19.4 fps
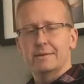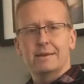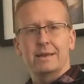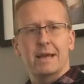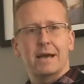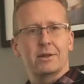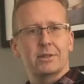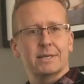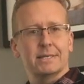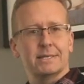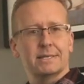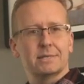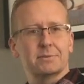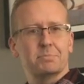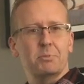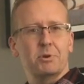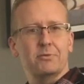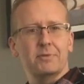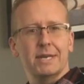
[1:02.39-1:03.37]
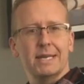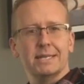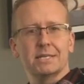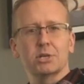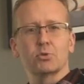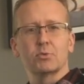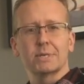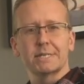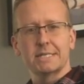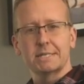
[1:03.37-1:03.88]
Now this is moving into
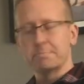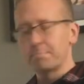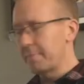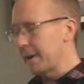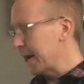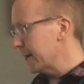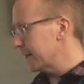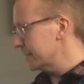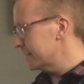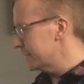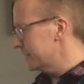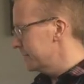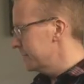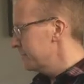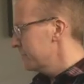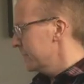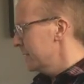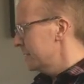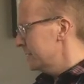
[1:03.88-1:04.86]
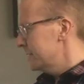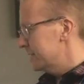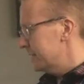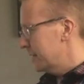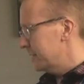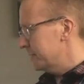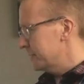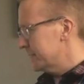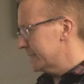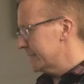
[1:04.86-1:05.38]
respect,
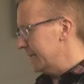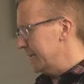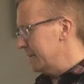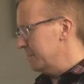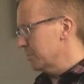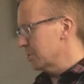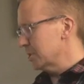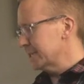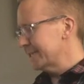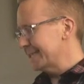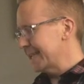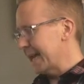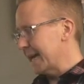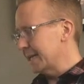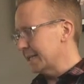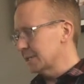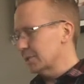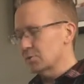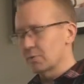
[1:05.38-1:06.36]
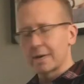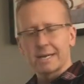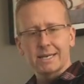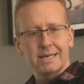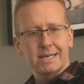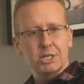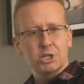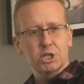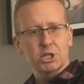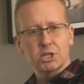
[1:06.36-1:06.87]
self-esteem or status,
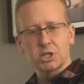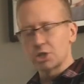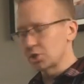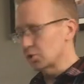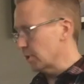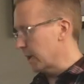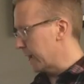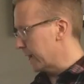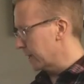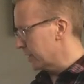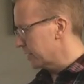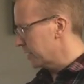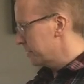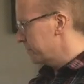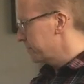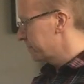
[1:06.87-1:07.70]
recognition, strength,